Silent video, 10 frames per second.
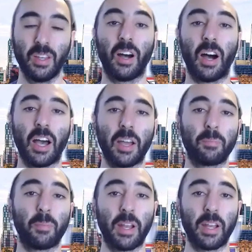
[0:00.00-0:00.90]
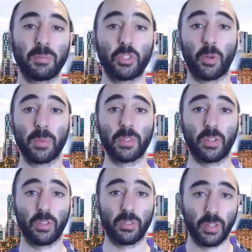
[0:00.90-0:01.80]
Hi, my name is John
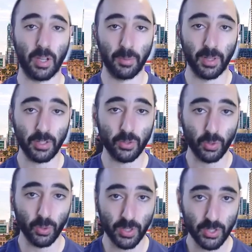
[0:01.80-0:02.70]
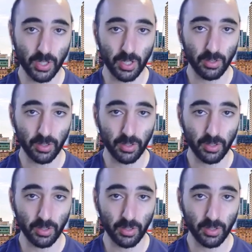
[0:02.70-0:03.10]
Missikos. I'm an electrical engineer.